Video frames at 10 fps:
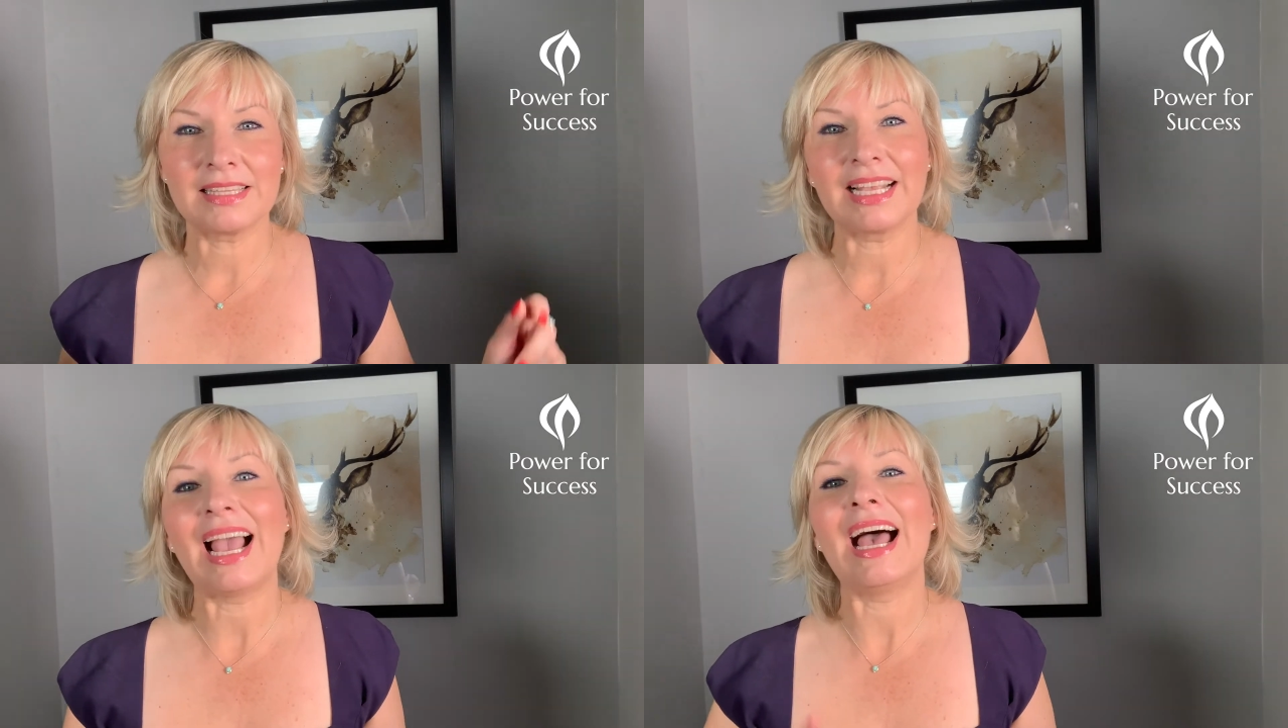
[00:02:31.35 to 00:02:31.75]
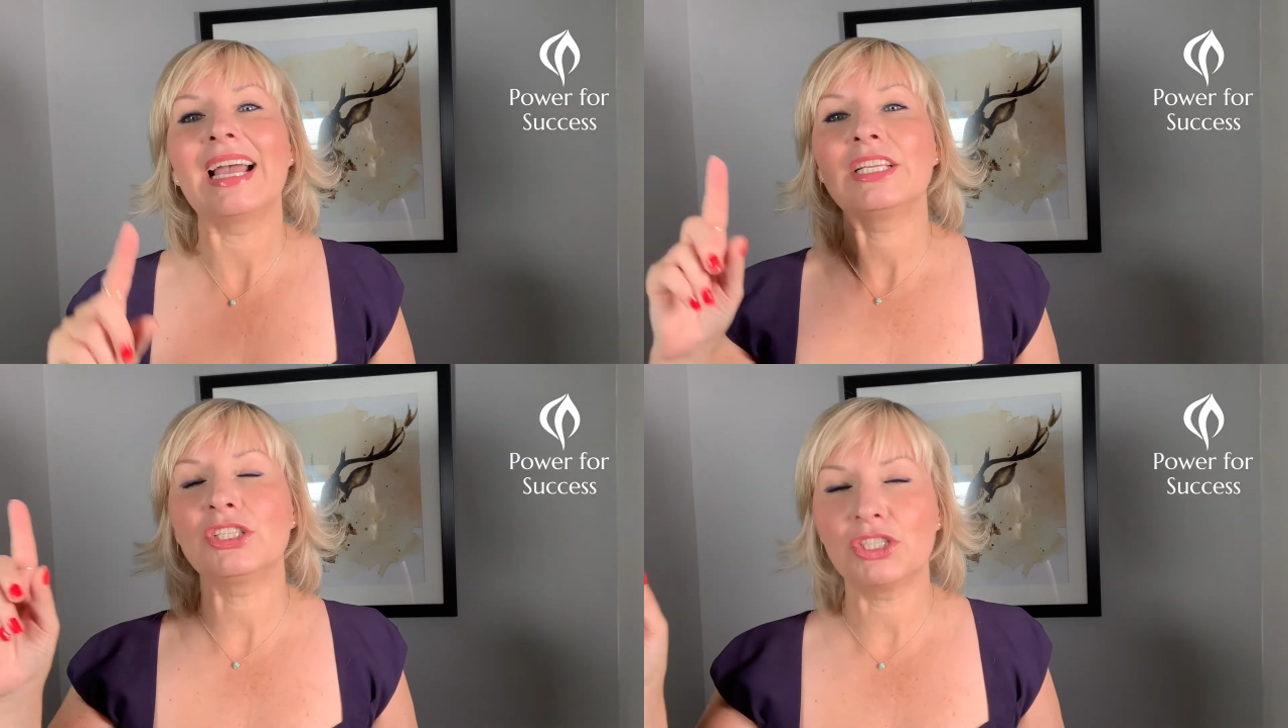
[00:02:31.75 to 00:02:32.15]
think,
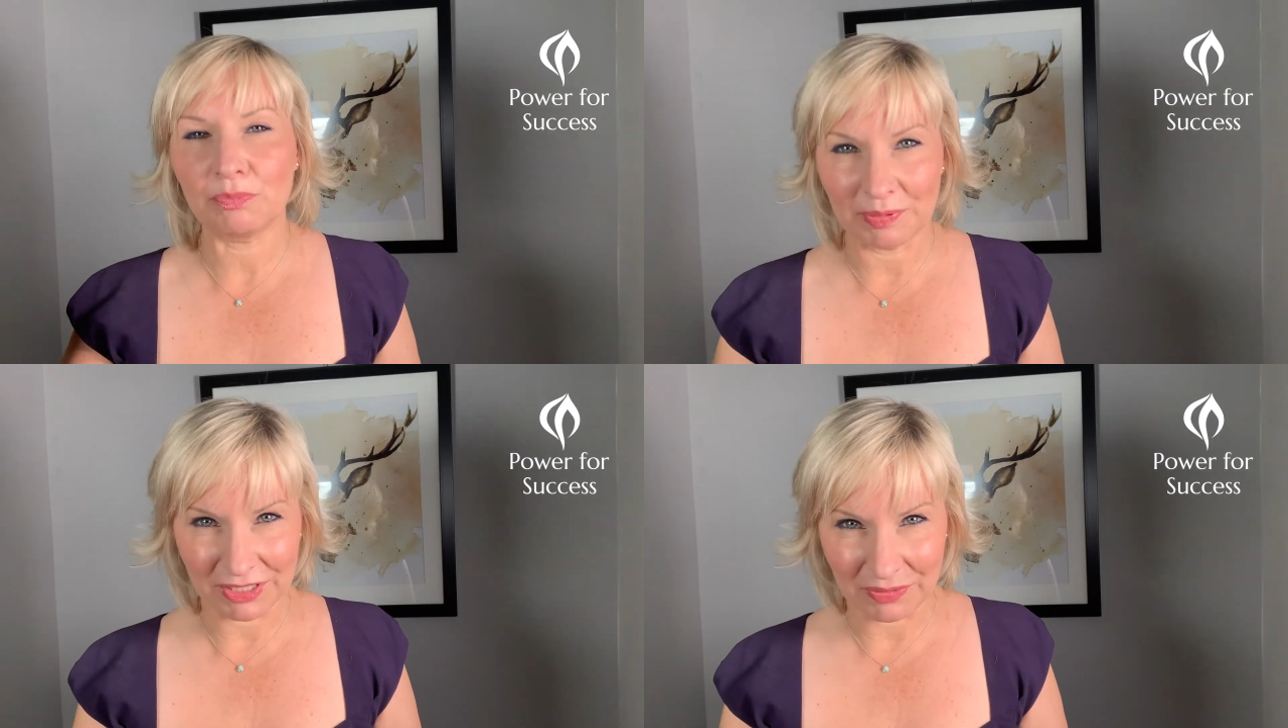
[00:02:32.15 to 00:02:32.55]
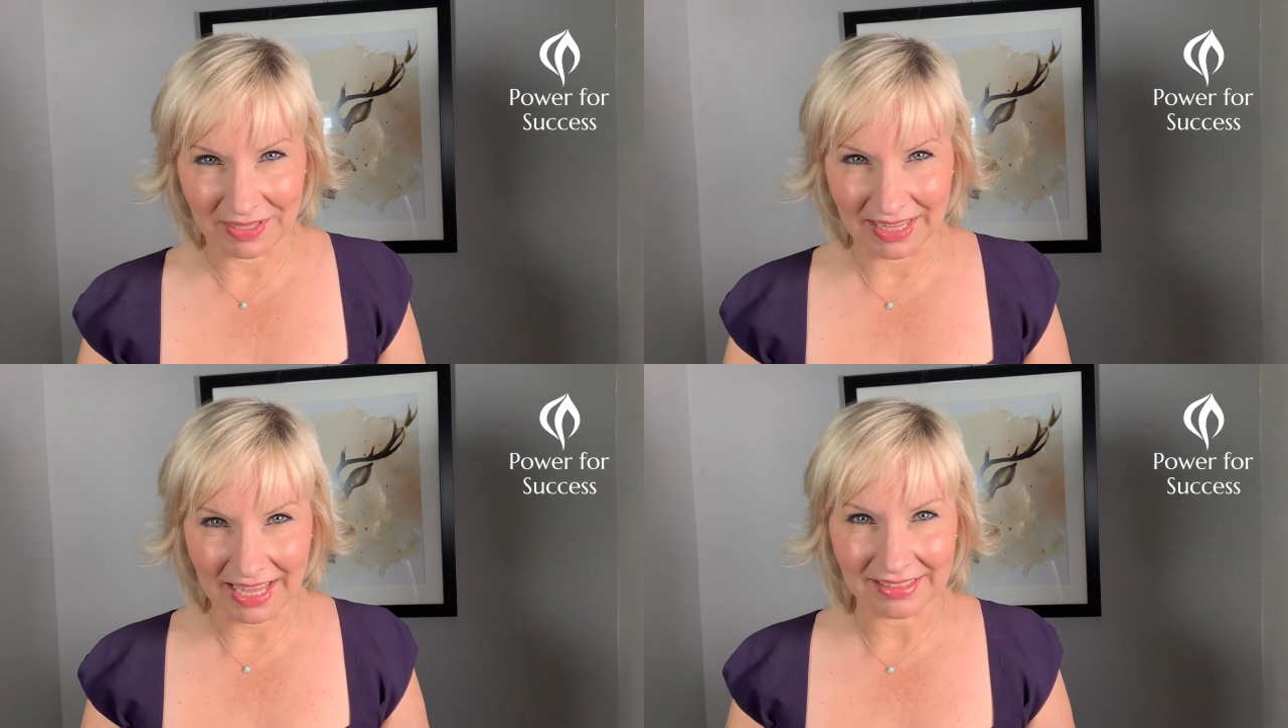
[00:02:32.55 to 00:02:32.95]
I should be
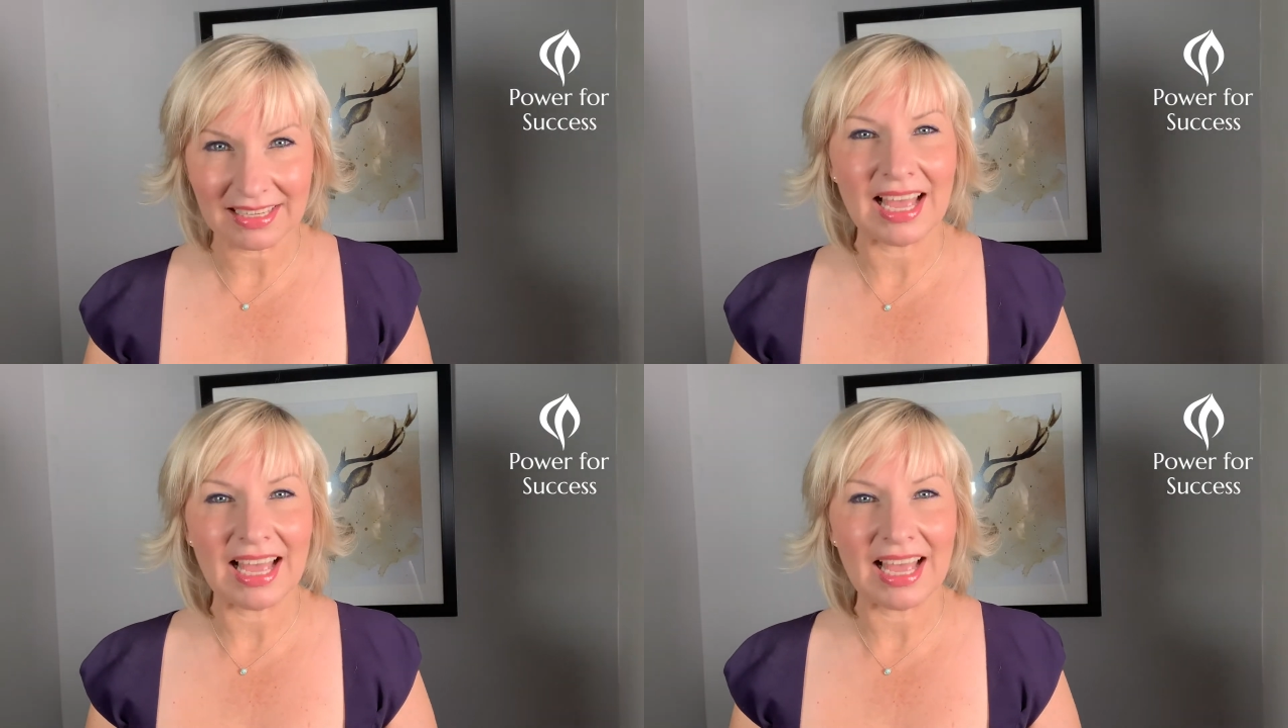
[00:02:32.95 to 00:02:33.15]
doing that.